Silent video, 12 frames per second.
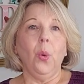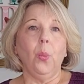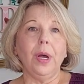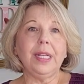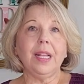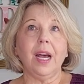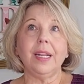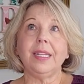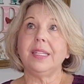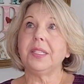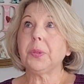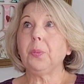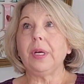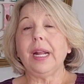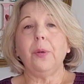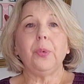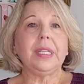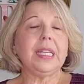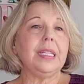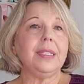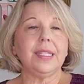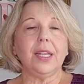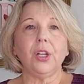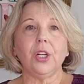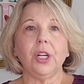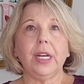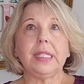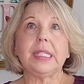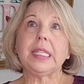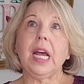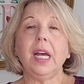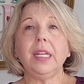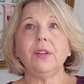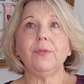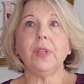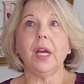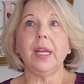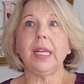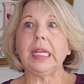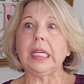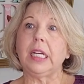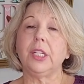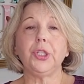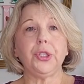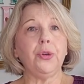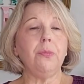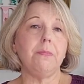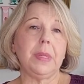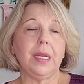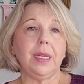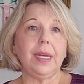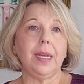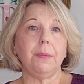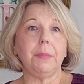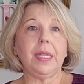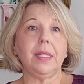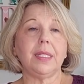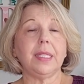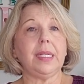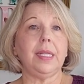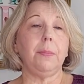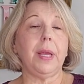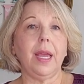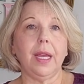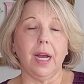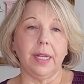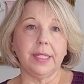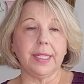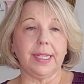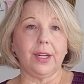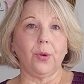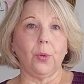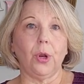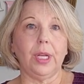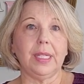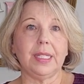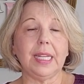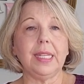Whatnot is what I would consider, it's kind of like a Zoom meeting meets eBay on steroids.